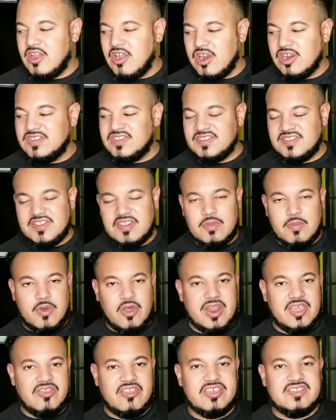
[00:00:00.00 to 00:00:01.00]
kind of hard to see
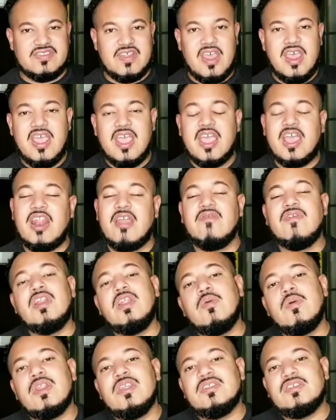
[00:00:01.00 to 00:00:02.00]
them all like this, and I
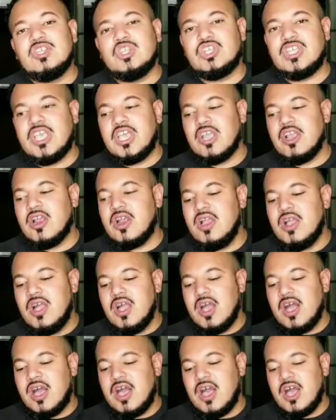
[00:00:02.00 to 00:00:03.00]
really wanted to share
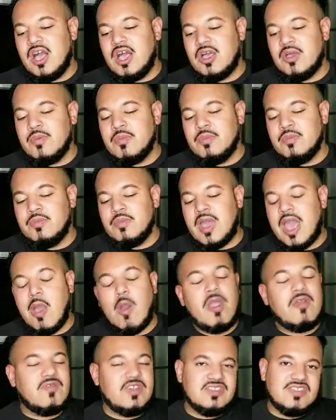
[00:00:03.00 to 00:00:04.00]
how
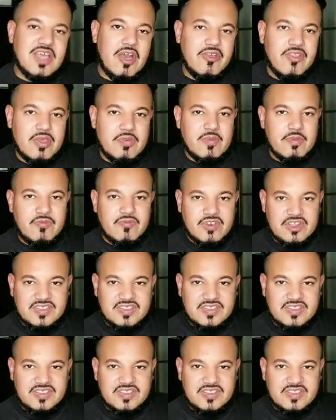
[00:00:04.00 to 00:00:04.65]
I restyle them.